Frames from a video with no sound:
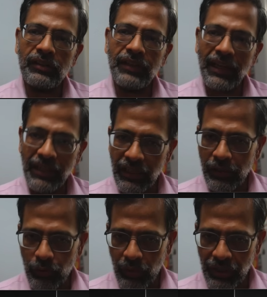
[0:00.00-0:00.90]
10-year
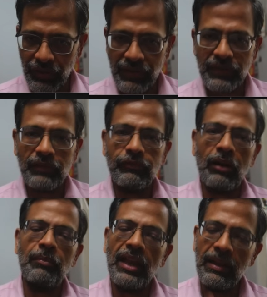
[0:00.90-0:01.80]
durations
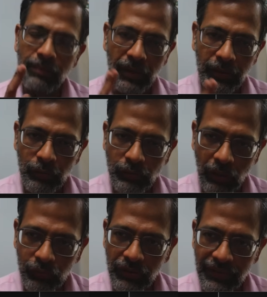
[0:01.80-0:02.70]
from April
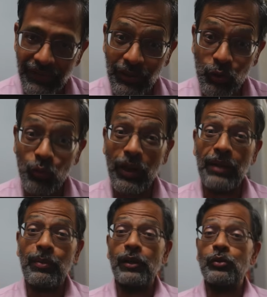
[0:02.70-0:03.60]
2006 to
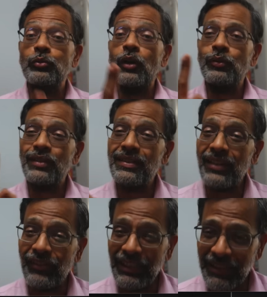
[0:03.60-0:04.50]
April
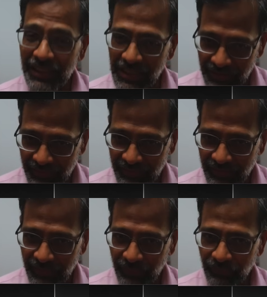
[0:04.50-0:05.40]
2017,
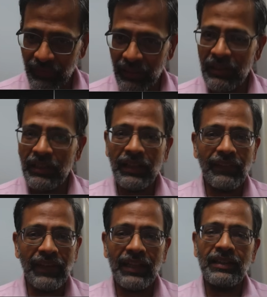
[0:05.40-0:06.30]

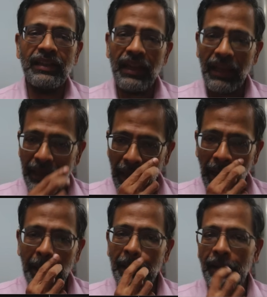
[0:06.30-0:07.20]
then
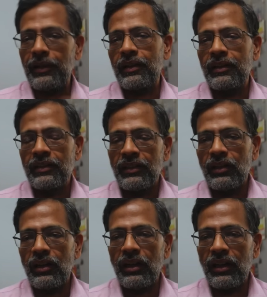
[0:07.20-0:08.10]
again,
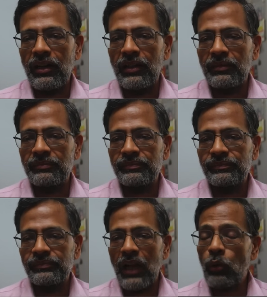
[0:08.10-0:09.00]
out
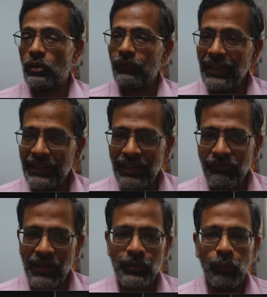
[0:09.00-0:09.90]
of 80
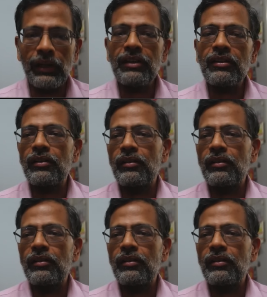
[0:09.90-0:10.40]
funds, only